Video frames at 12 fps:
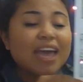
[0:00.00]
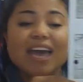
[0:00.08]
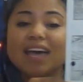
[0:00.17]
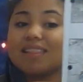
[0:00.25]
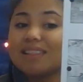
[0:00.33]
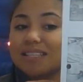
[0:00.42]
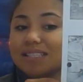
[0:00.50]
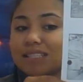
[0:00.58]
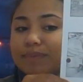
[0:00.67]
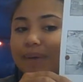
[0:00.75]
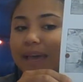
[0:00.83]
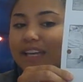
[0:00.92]
And this
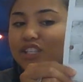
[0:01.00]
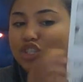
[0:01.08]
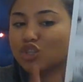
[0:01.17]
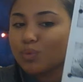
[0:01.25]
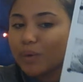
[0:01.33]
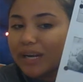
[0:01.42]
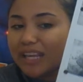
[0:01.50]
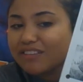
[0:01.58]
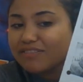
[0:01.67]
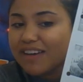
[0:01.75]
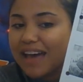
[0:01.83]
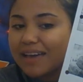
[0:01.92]
is page
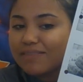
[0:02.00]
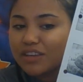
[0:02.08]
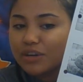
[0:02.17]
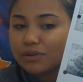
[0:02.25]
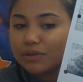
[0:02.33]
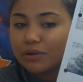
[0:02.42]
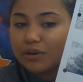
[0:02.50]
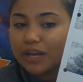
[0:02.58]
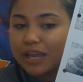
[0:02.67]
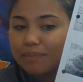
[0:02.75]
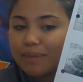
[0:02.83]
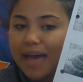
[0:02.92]
25 in your
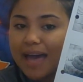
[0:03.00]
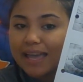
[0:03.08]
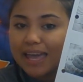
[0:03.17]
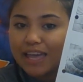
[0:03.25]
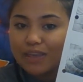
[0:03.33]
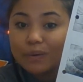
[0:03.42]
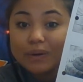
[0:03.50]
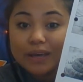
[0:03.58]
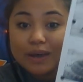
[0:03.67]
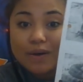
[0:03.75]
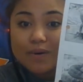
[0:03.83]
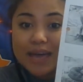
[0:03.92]
learning packet. You
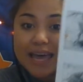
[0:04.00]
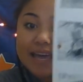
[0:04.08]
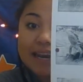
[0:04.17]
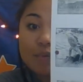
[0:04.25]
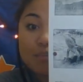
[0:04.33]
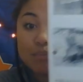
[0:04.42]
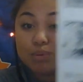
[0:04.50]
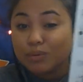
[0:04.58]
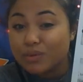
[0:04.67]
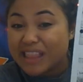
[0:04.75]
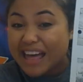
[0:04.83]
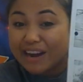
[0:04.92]
can go ahead and
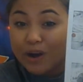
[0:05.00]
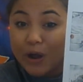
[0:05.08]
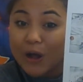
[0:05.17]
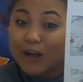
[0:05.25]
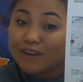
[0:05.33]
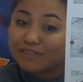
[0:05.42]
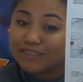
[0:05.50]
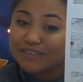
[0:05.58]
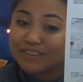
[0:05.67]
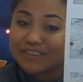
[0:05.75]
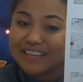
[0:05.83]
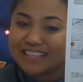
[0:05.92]
pull that off if
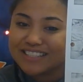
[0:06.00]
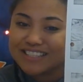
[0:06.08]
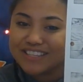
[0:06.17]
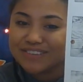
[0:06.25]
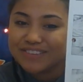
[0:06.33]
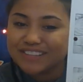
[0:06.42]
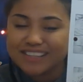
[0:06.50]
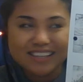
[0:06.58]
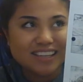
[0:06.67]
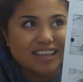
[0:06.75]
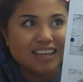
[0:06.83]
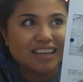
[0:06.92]
you need to,
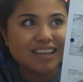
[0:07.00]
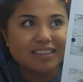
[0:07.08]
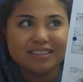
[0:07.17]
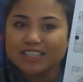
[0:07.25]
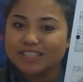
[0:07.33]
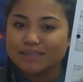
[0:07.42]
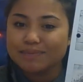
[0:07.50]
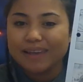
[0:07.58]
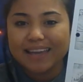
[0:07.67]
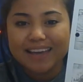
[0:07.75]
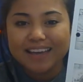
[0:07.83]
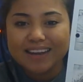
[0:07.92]
just to
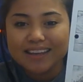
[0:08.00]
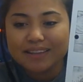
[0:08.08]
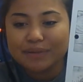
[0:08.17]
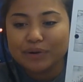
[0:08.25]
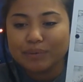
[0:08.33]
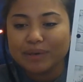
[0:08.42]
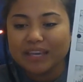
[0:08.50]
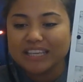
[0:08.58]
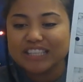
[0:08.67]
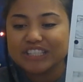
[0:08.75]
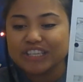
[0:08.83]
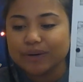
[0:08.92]
make cutting a little bit
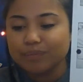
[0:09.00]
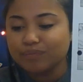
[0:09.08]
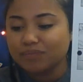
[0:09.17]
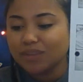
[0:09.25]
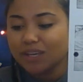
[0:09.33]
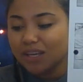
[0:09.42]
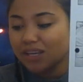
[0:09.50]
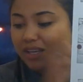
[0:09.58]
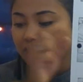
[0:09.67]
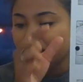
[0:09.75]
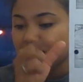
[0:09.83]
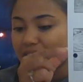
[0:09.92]
easier.
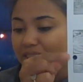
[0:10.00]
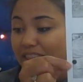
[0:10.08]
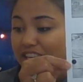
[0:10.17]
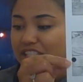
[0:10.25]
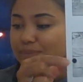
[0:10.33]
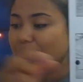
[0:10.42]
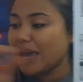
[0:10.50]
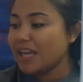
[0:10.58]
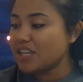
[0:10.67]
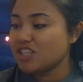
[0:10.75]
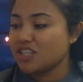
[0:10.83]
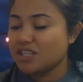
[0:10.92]
You need this
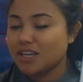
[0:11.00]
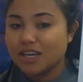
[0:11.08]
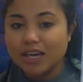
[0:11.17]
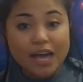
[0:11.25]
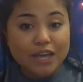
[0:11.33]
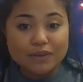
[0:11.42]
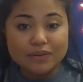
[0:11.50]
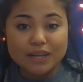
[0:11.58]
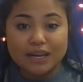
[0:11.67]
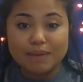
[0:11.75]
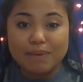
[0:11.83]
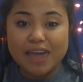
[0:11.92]
page, you
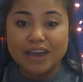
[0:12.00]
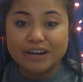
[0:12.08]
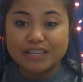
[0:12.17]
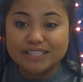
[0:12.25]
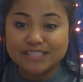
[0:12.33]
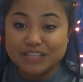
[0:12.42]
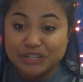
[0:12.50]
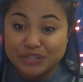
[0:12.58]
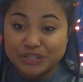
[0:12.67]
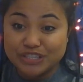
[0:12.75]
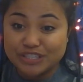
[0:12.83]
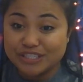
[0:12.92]
need a pair of
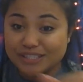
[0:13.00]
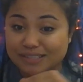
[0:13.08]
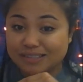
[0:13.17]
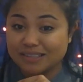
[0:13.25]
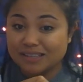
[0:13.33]
scissors,